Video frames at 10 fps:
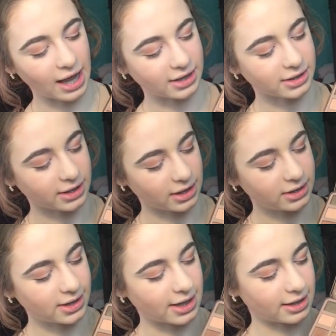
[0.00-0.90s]
lastly
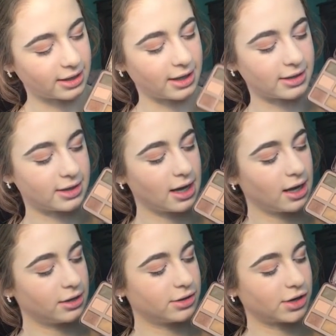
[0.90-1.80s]
take this
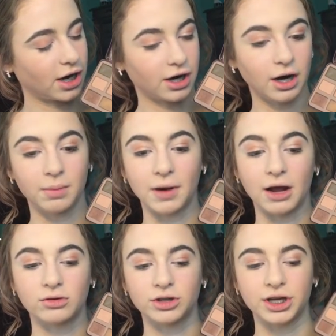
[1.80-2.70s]
darker
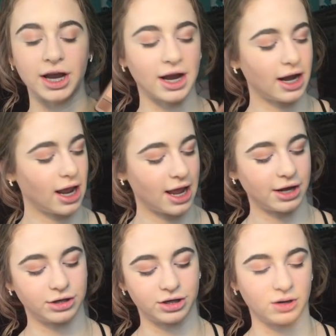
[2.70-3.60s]
brown shade
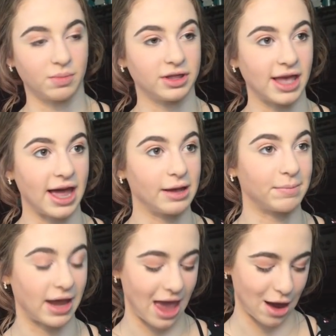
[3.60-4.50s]
and just put that
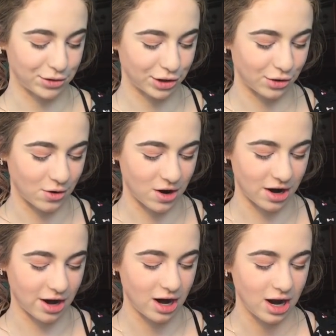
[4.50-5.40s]
in my outer
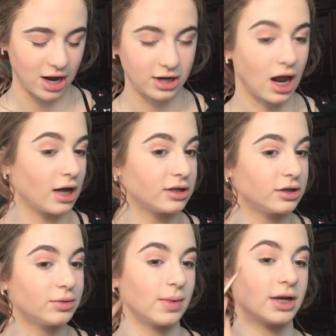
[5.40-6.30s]
corner, not
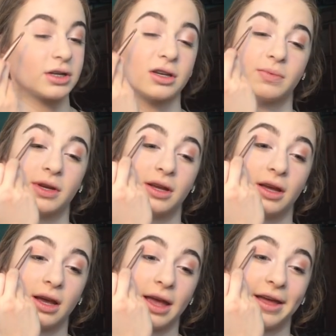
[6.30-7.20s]
too much because we
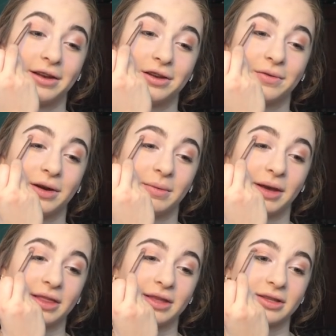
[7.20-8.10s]
again don't want to
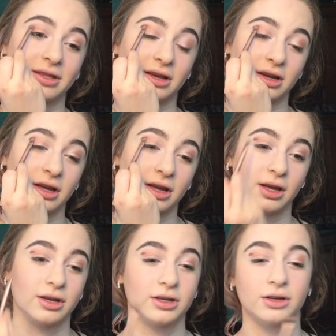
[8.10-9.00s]
make this look
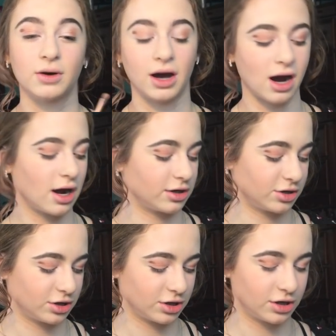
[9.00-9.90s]
too
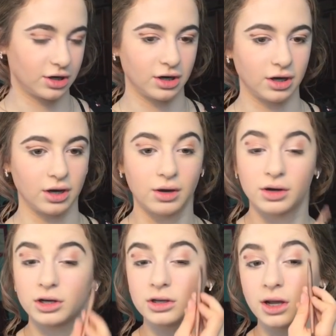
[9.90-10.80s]
harsh.
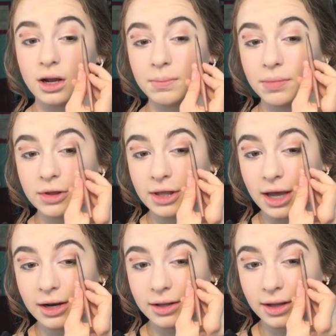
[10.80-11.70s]
Just gonna put
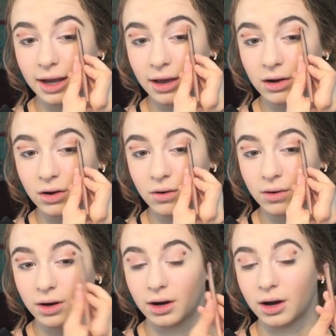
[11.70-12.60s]
that in the outer
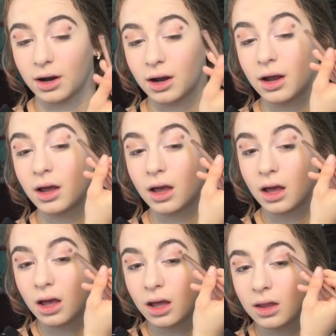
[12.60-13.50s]
corner
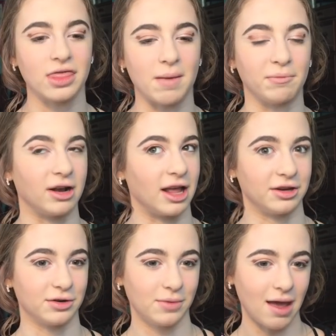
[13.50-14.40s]
and then
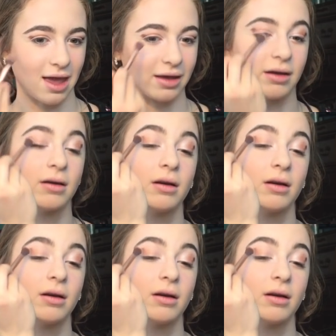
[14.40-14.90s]
blend away.